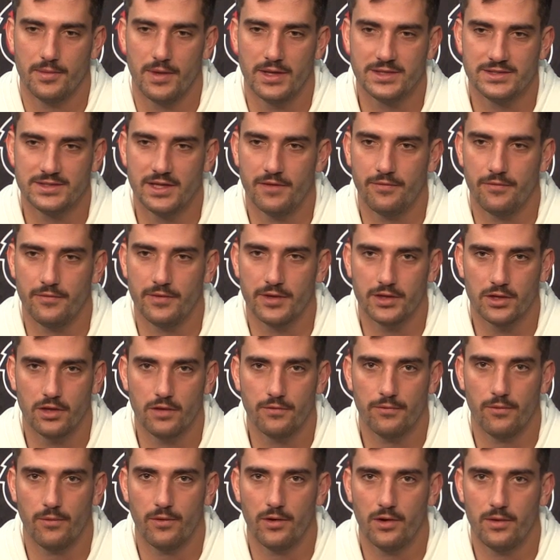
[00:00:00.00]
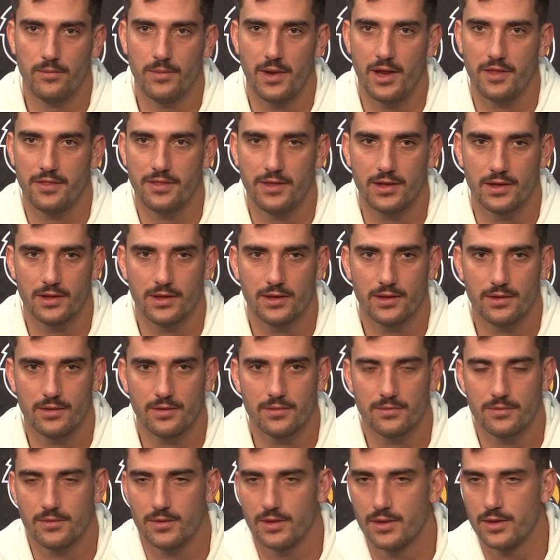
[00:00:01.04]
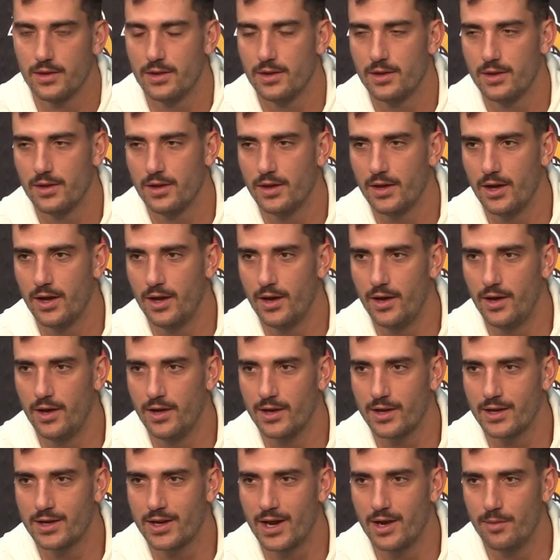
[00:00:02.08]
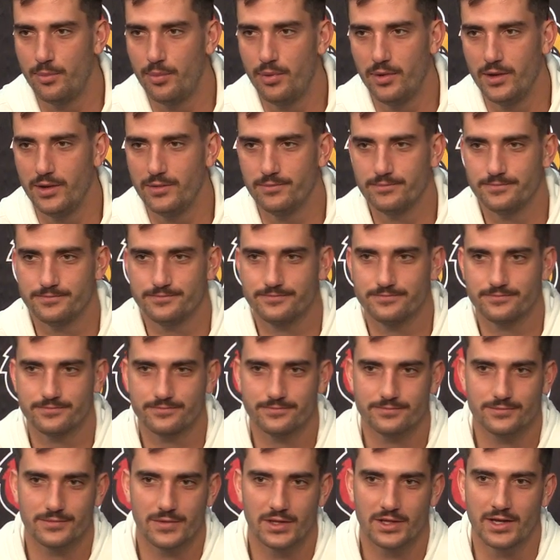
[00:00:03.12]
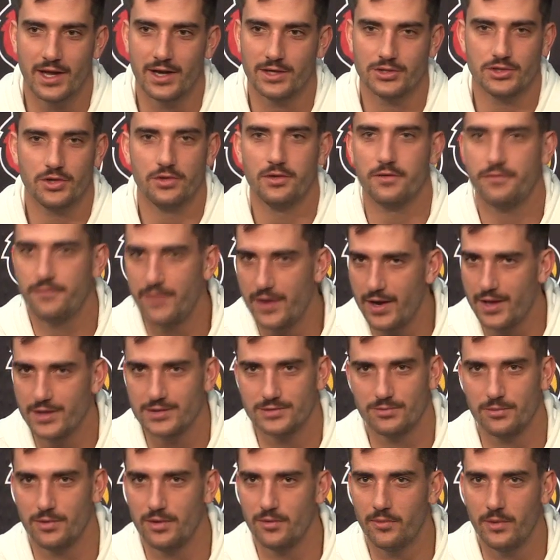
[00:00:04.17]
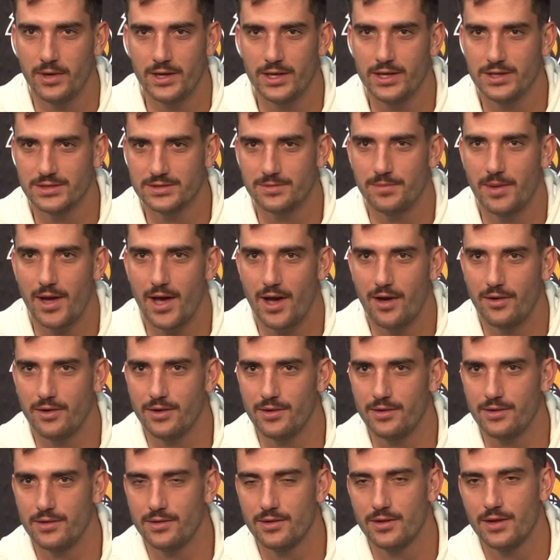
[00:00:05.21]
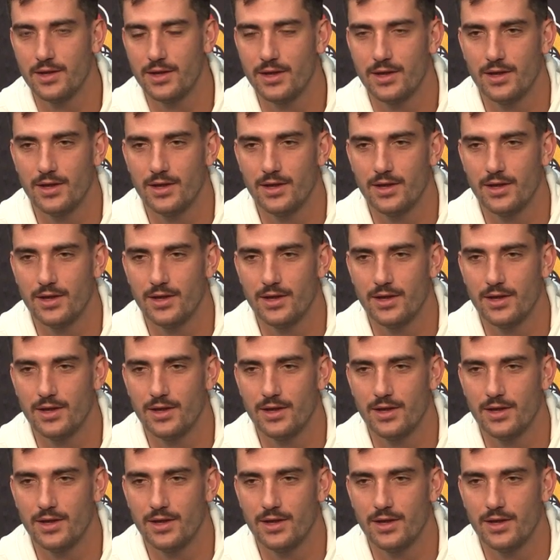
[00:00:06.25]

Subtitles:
it's definitely good for him. And I think it kind of showed the fans what he's about. And